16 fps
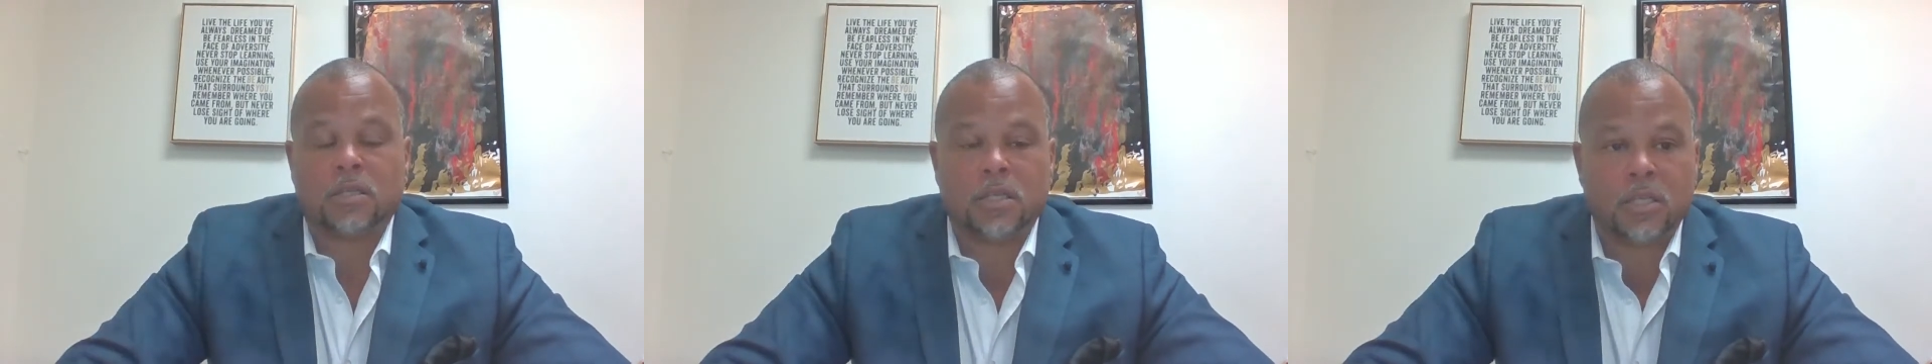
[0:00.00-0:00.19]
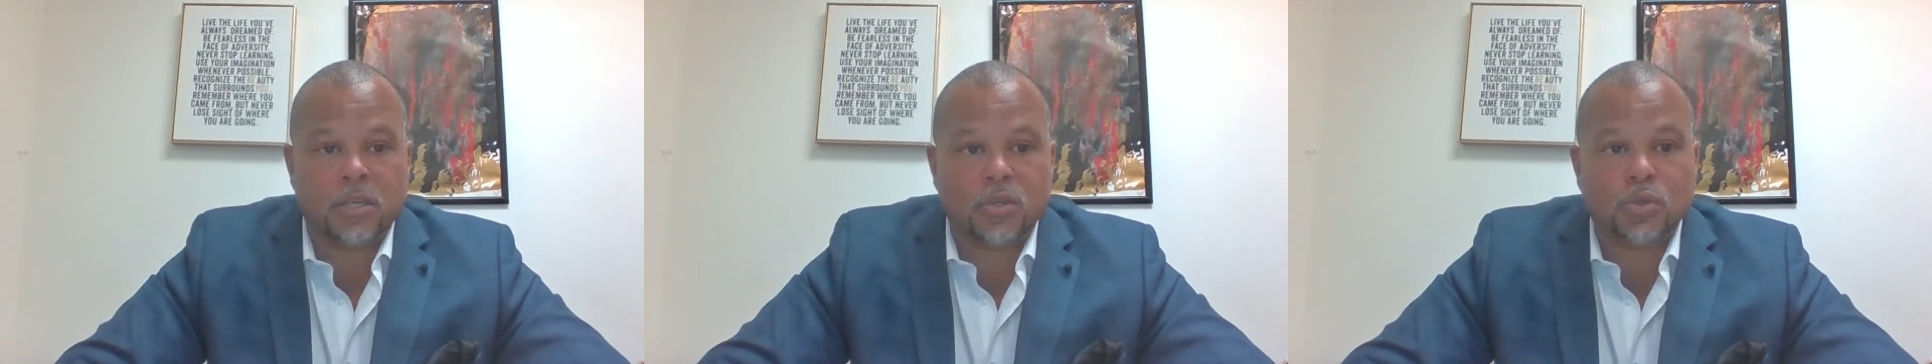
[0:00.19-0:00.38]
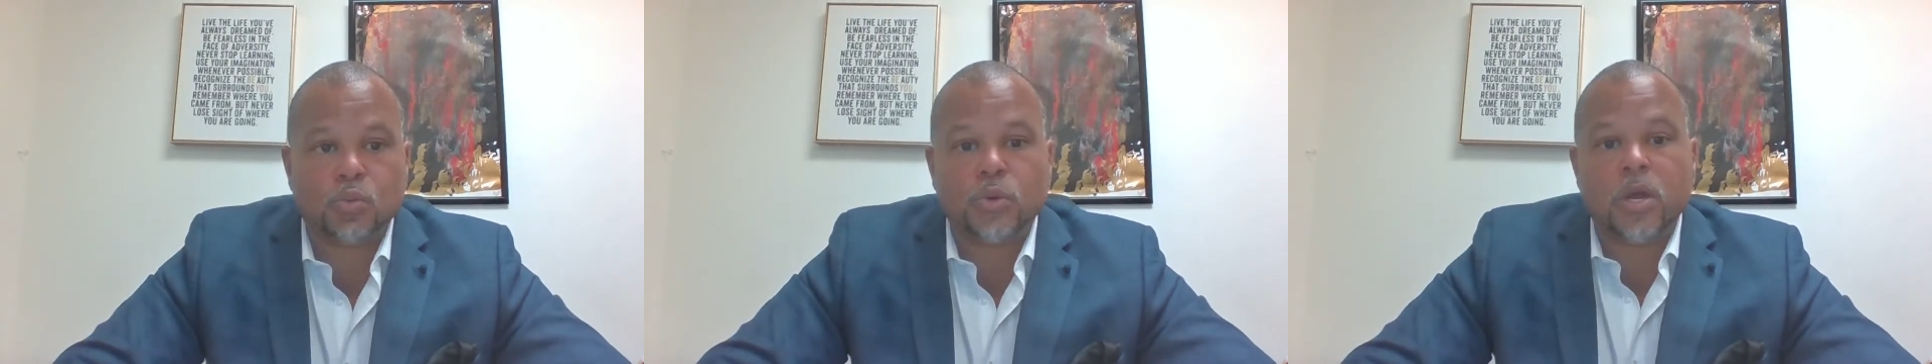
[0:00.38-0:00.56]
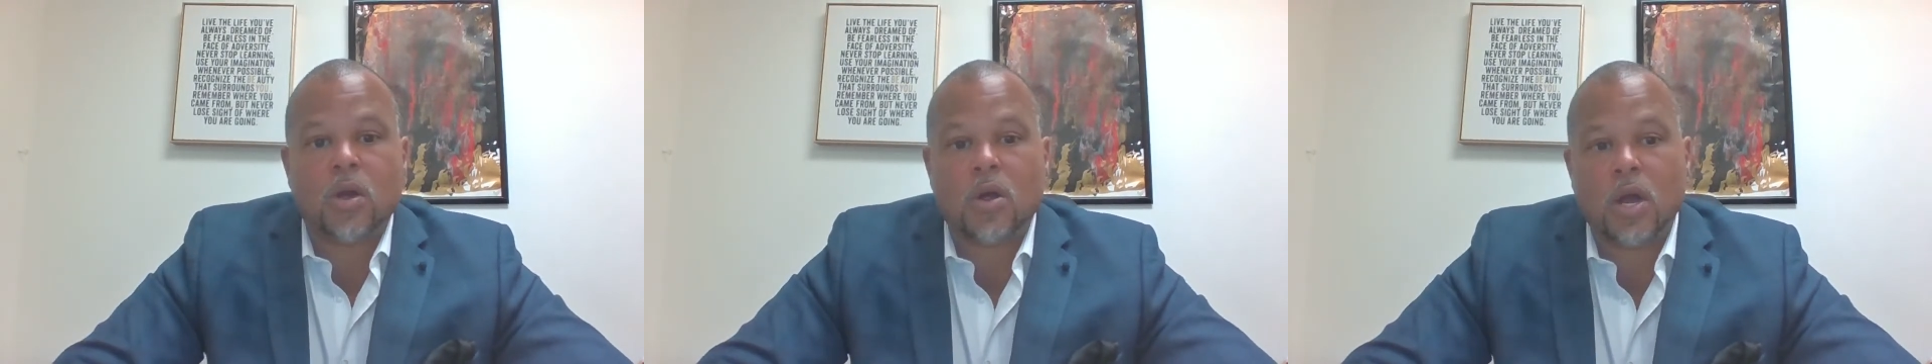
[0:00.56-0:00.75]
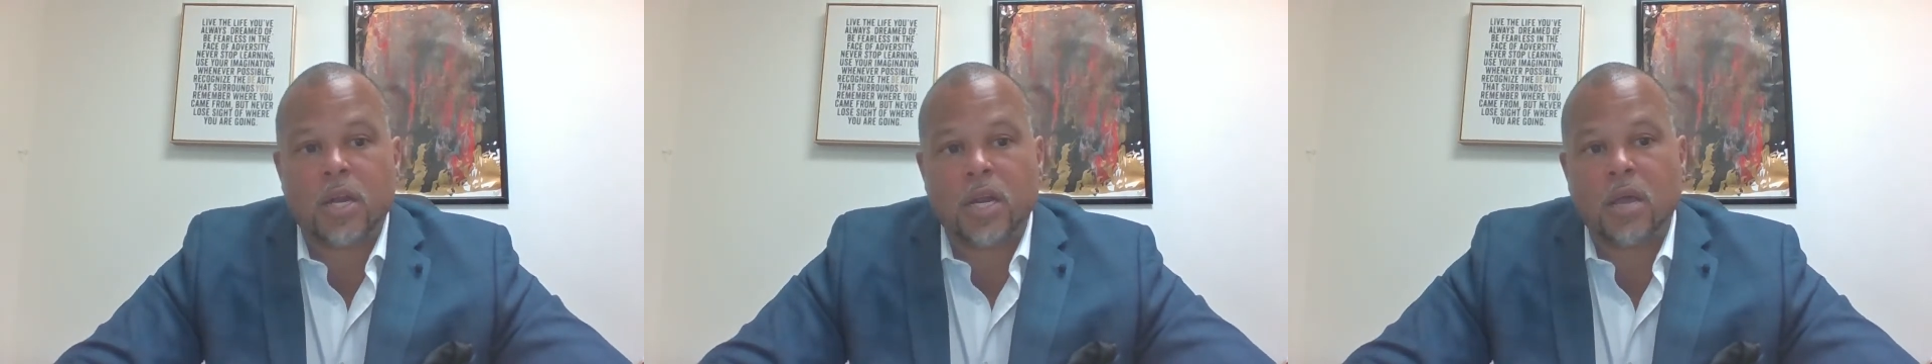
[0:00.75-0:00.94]
the deals we
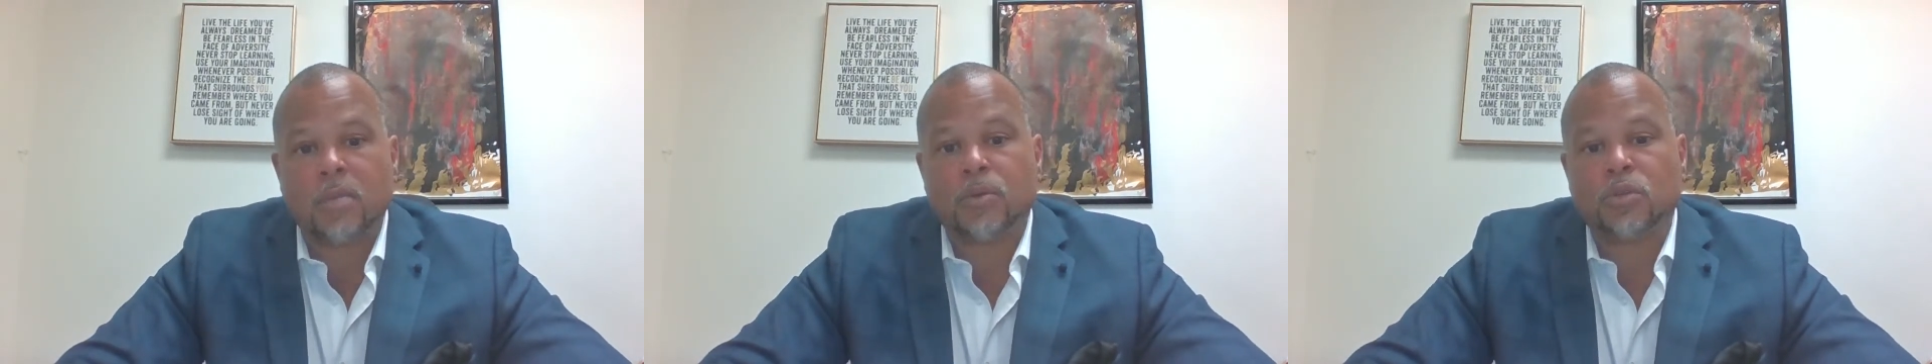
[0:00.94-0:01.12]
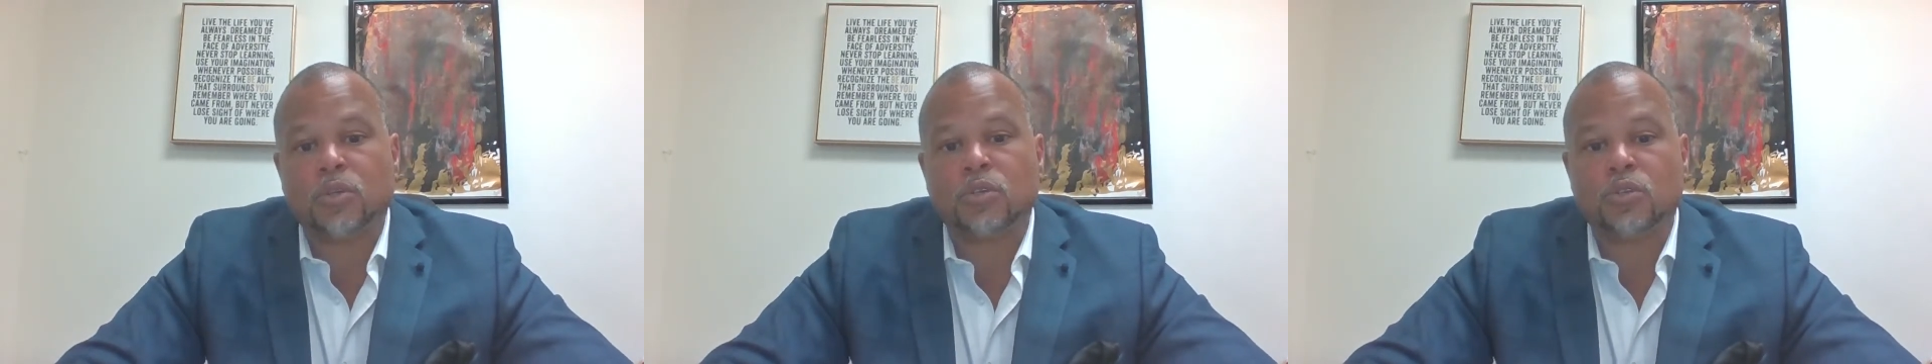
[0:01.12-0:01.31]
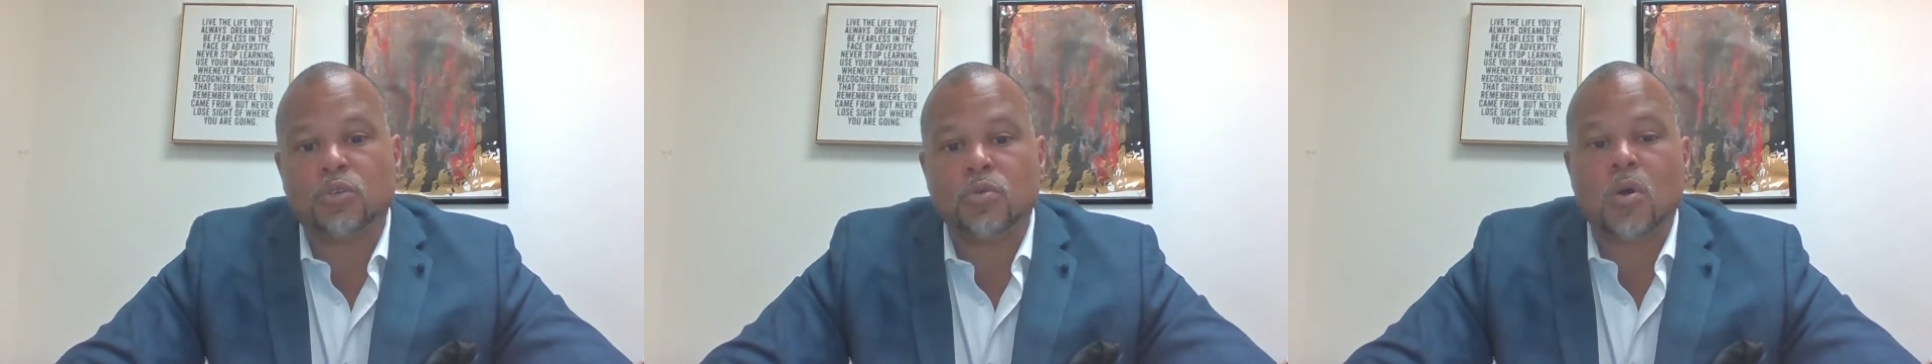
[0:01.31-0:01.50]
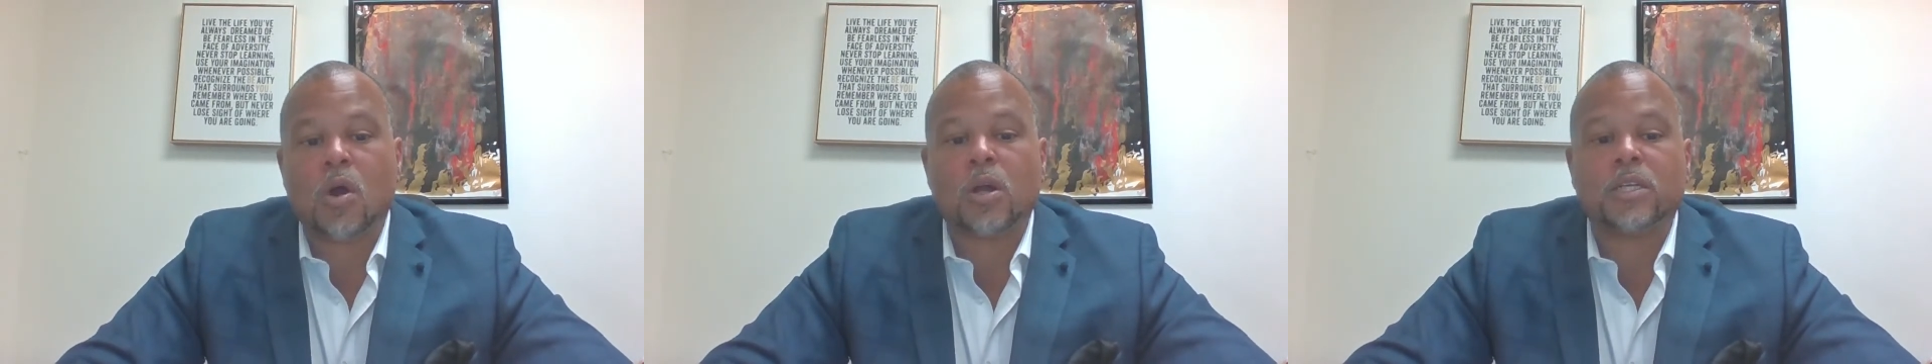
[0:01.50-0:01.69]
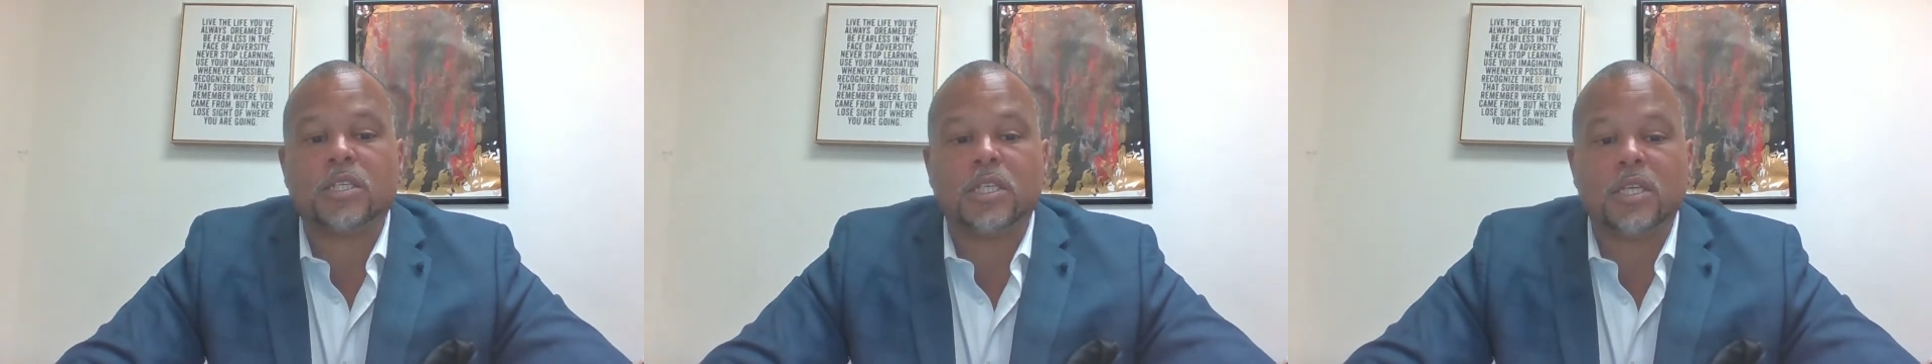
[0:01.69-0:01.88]
are unable to do,
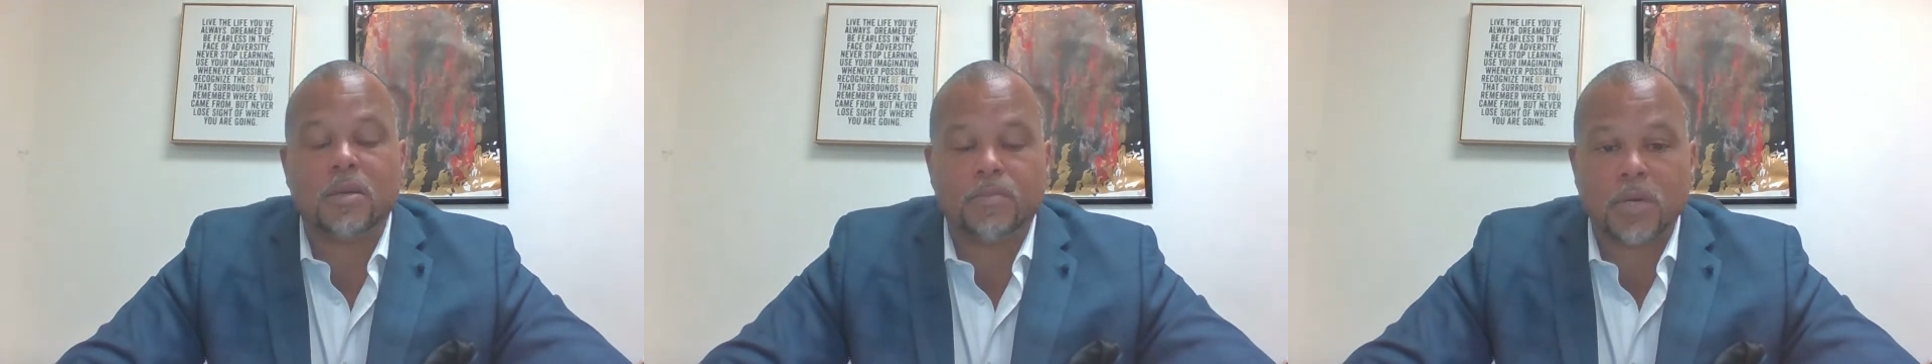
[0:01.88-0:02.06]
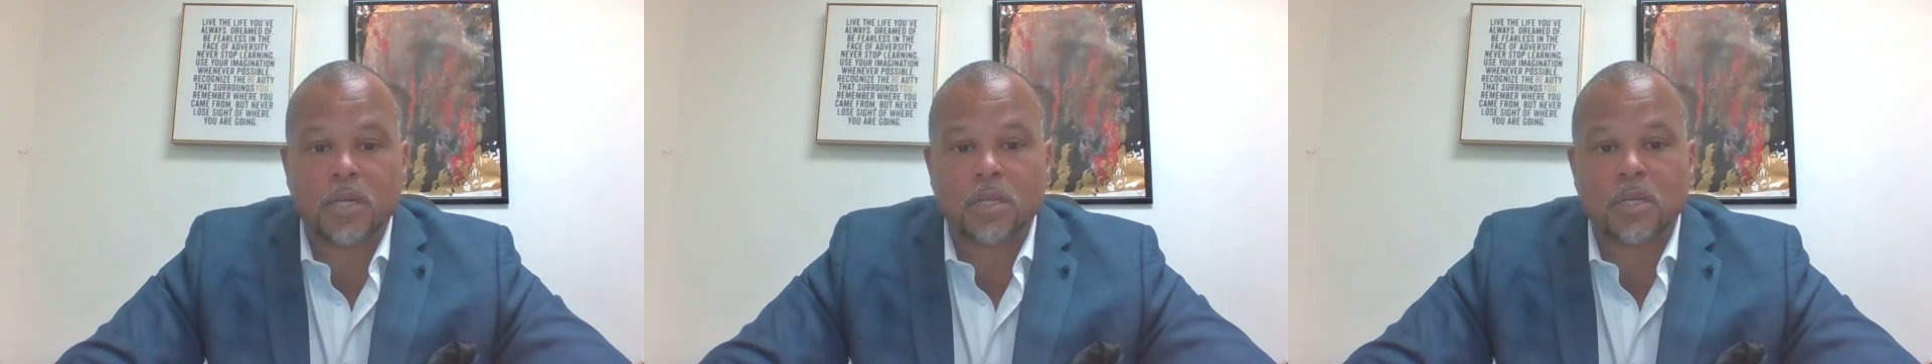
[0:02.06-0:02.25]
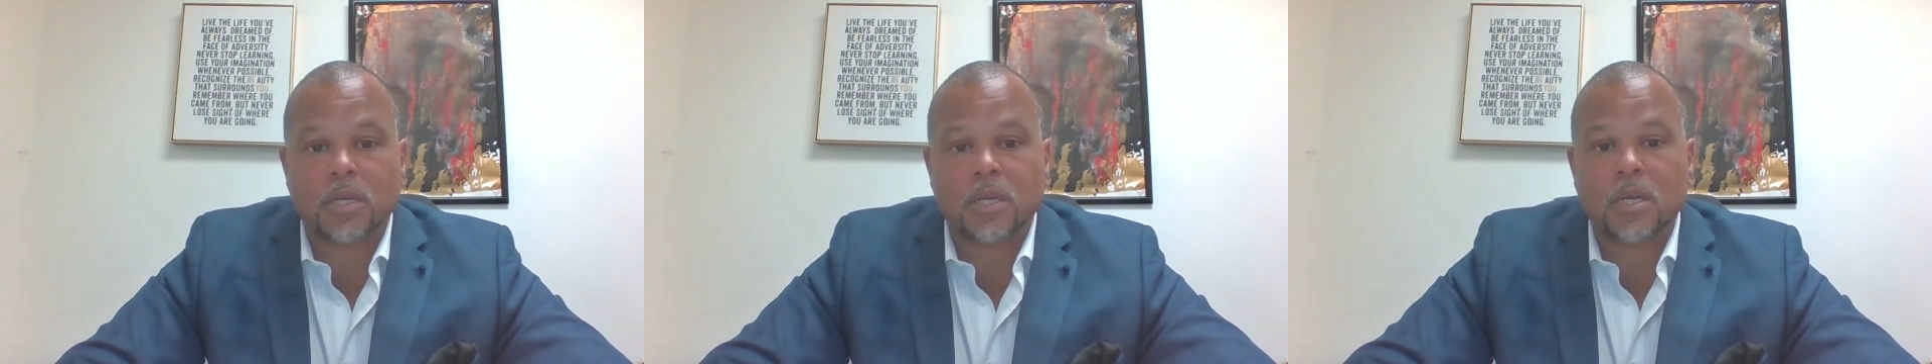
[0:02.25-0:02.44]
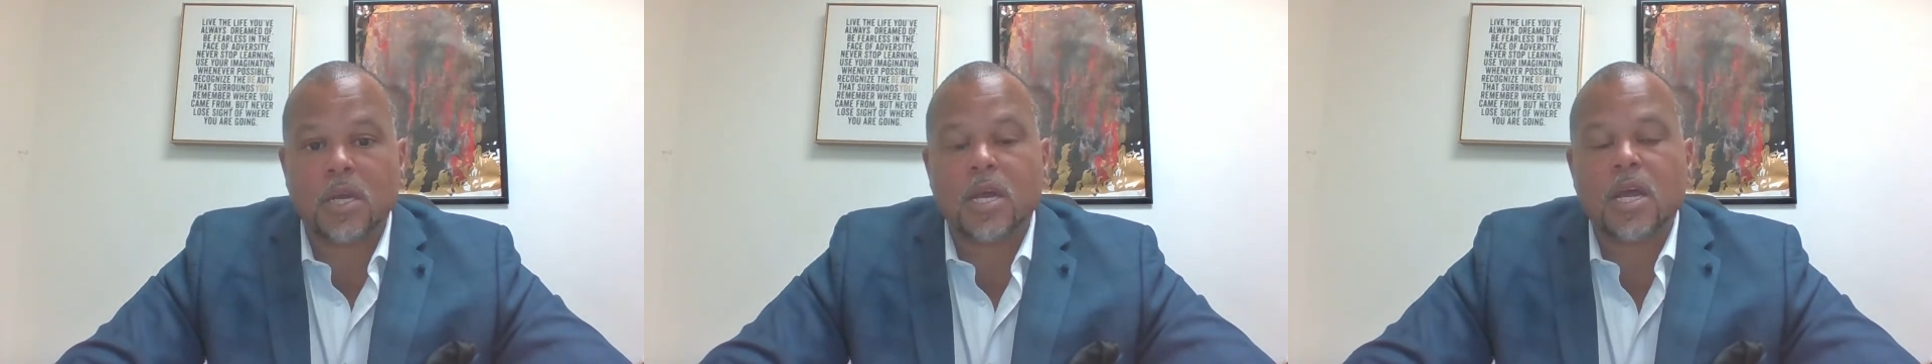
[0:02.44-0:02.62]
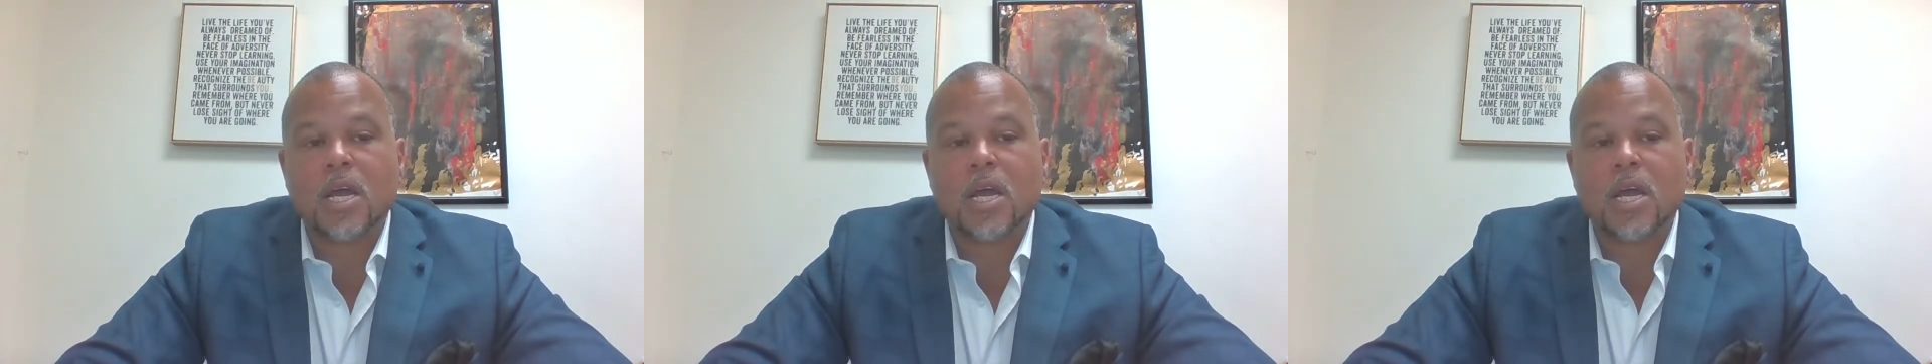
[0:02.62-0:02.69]
are typically